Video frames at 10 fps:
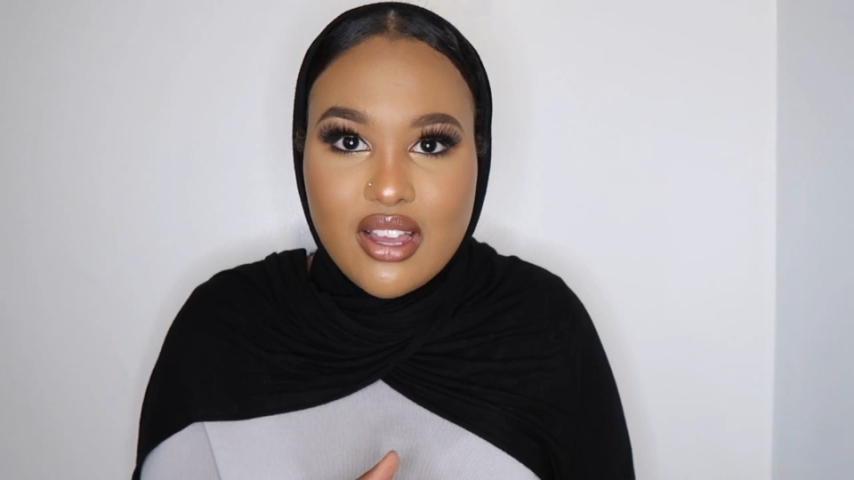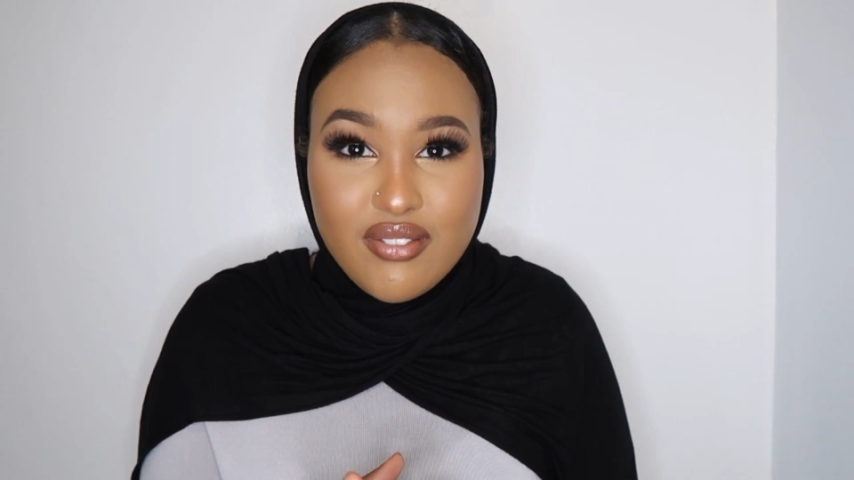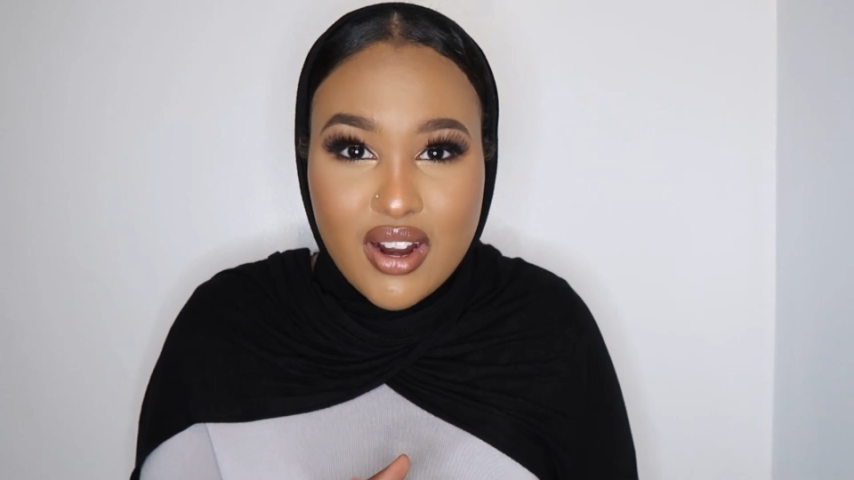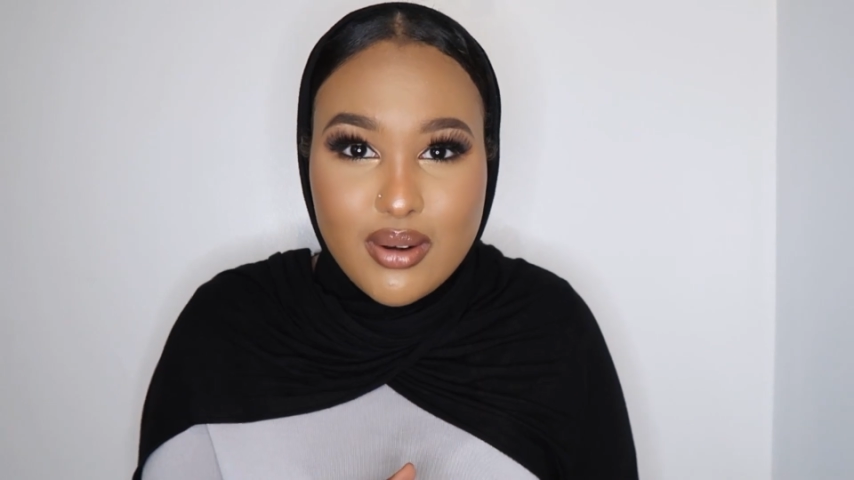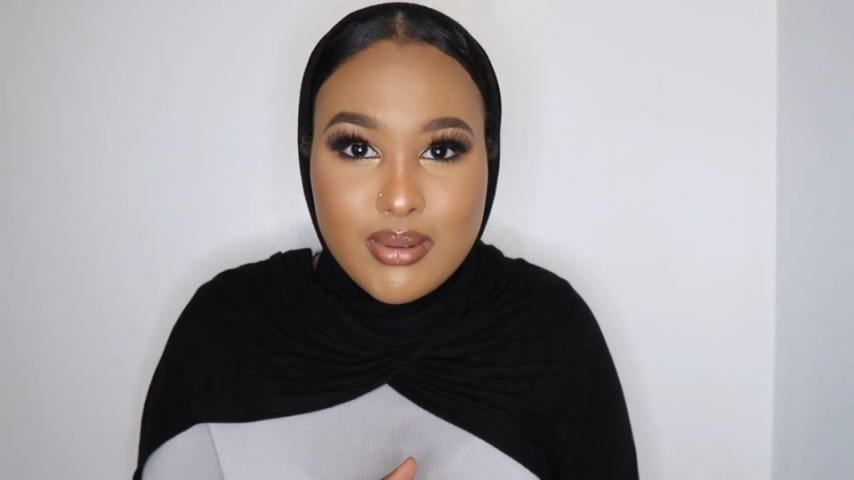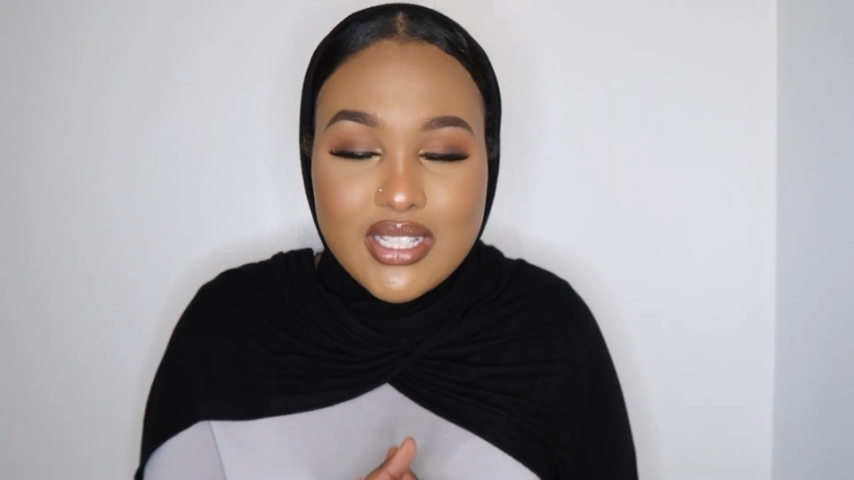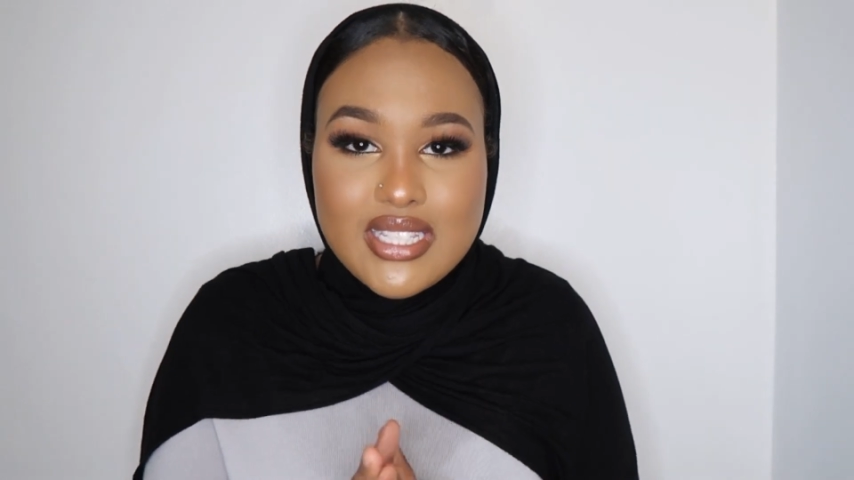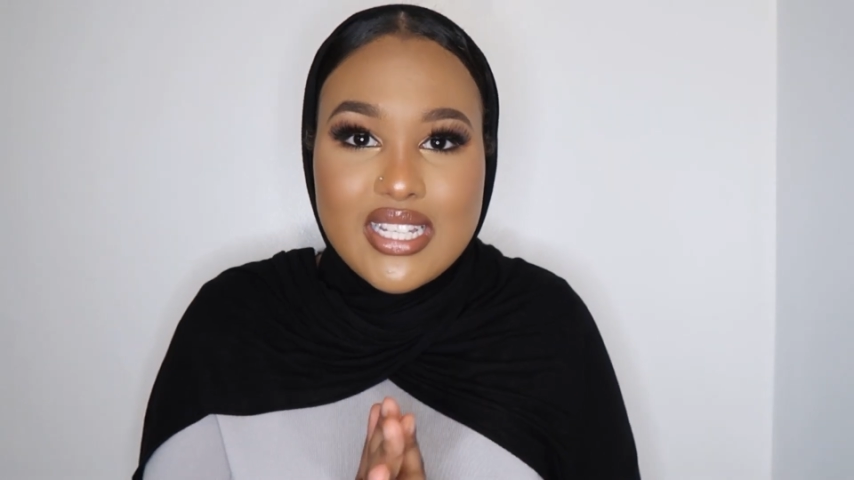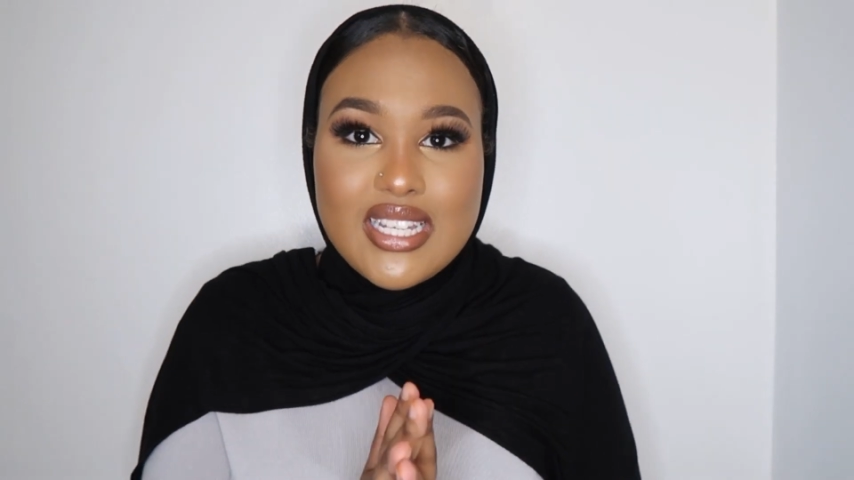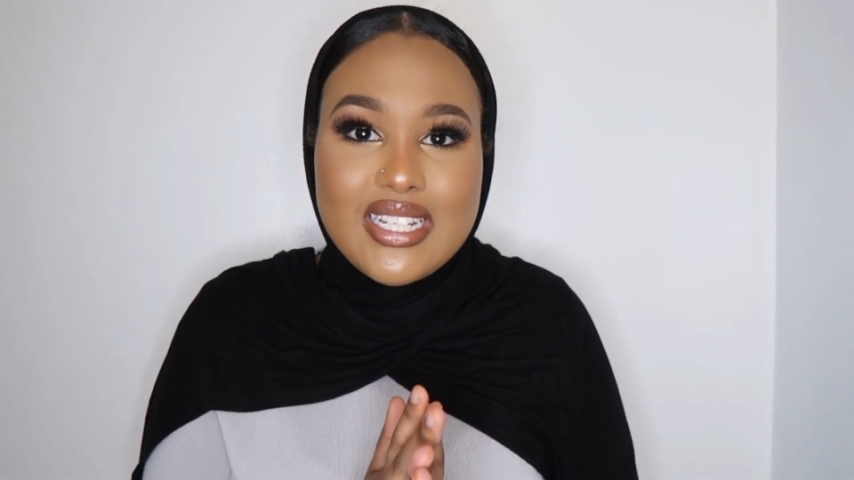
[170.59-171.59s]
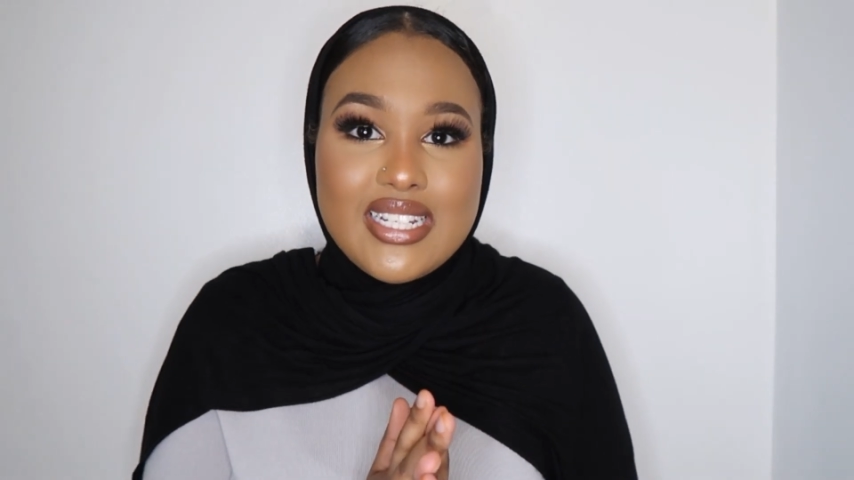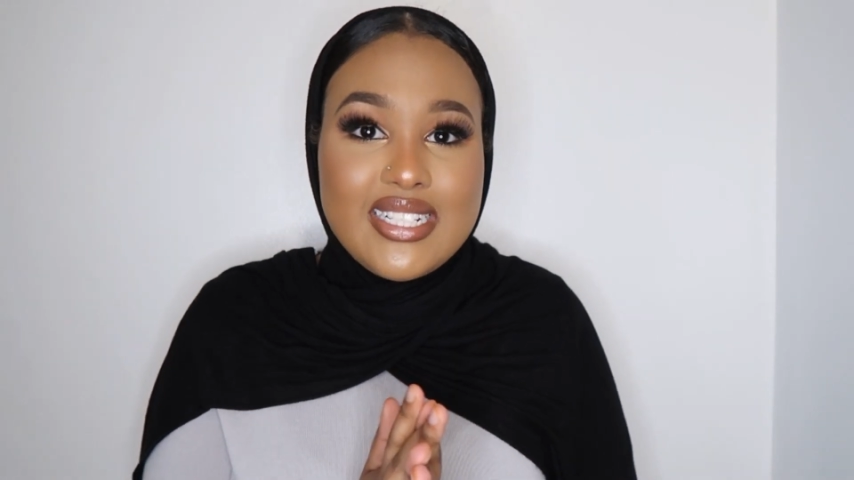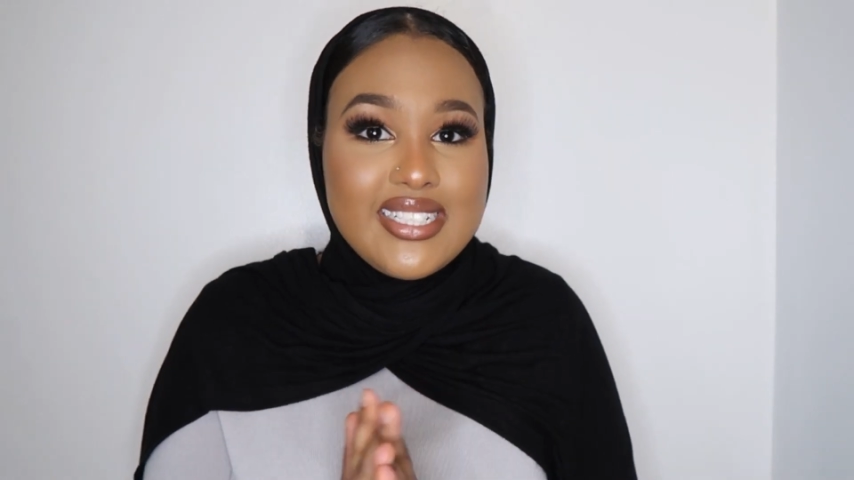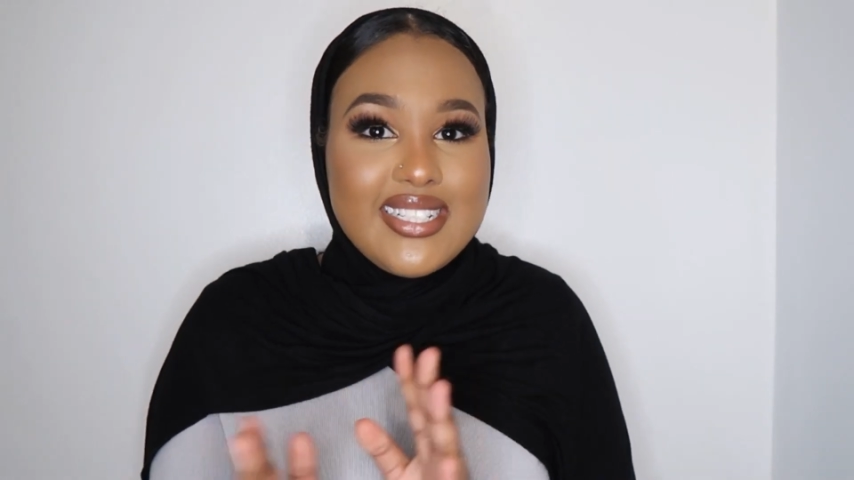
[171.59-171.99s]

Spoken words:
that environment, and